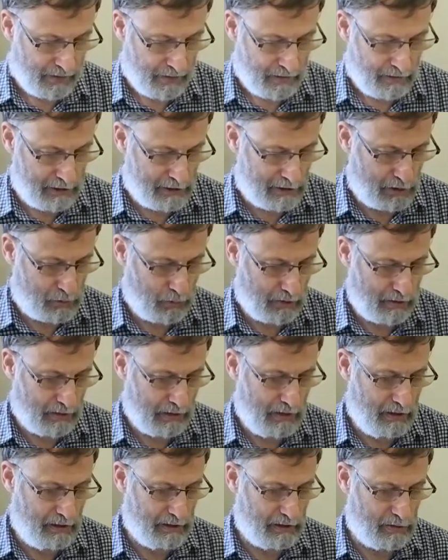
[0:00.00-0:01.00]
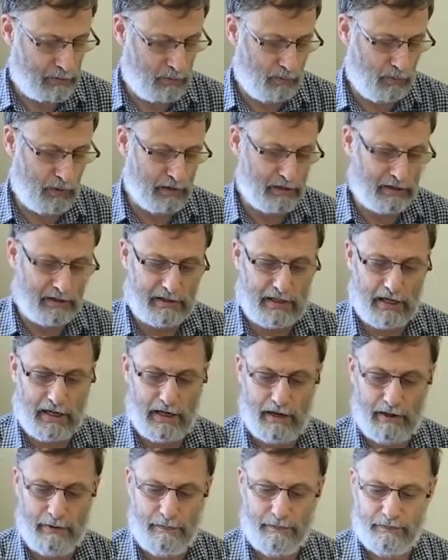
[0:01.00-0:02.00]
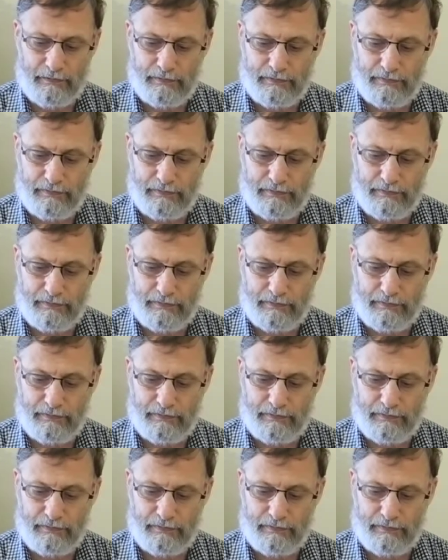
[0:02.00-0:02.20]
This one was their,